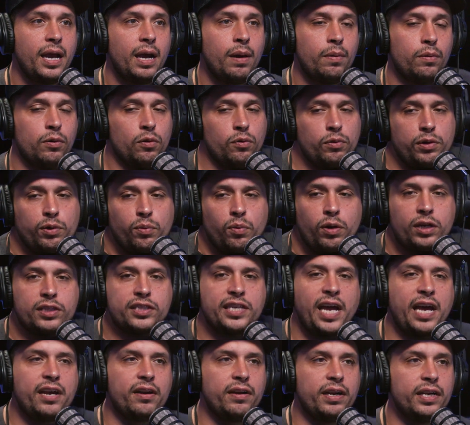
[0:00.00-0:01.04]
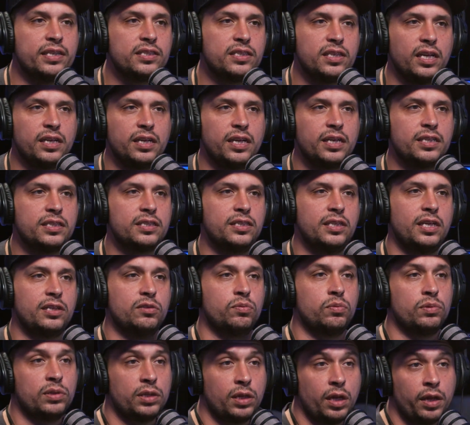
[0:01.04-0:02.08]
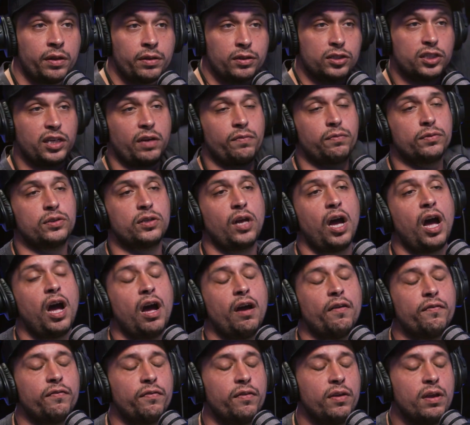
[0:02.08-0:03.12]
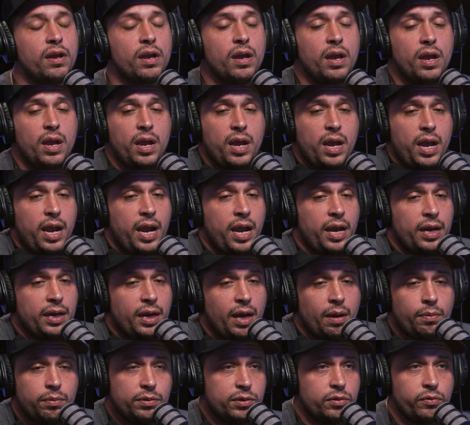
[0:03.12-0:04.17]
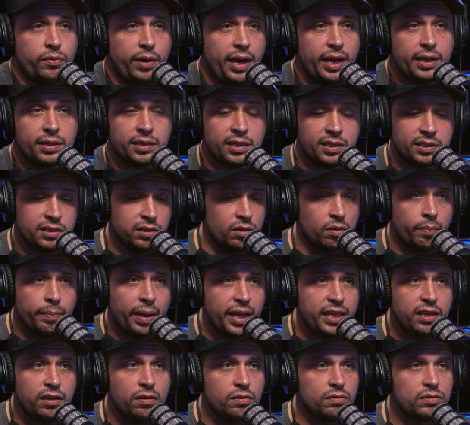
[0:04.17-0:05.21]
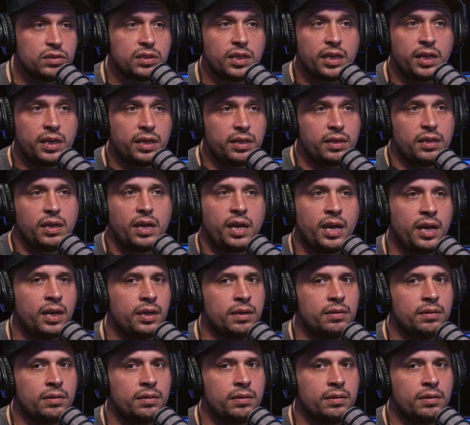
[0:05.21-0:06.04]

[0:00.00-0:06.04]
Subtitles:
I would only work Saturday and Sundays because that's when the other chef was off. And I would create these little menus and